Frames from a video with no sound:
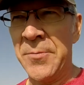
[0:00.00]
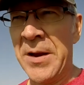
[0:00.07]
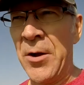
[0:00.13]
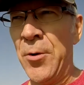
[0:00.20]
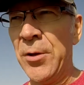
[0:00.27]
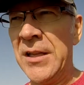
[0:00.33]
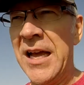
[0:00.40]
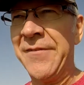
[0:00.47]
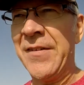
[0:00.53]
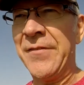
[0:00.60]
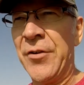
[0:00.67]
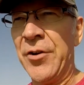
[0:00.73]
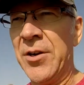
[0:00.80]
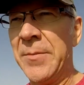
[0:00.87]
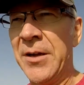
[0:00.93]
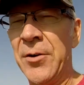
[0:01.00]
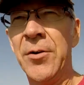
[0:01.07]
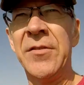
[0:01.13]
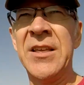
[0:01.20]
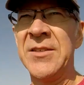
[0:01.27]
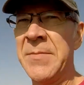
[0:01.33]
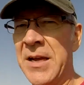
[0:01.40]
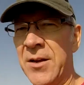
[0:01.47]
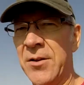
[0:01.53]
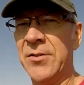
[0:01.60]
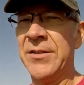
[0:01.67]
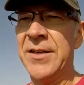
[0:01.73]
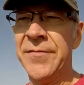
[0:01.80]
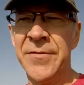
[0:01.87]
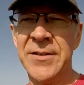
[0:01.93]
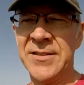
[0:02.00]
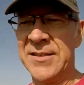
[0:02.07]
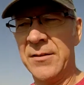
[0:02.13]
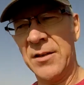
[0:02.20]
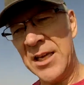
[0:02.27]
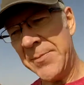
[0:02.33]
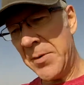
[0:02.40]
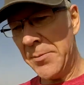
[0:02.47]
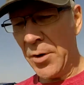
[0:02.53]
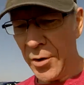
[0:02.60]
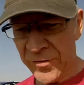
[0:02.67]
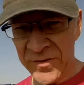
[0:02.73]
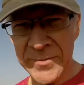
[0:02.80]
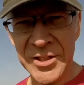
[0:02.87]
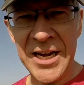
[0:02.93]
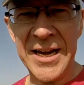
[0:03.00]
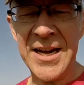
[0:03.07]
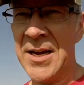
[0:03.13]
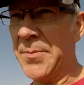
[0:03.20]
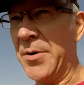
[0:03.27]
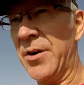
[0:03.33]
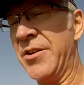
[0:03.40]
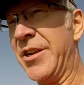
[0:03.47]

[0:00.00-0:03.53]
My whole life I've heard about, oh, these make all the difference and they'll keep your motor from shaking apart and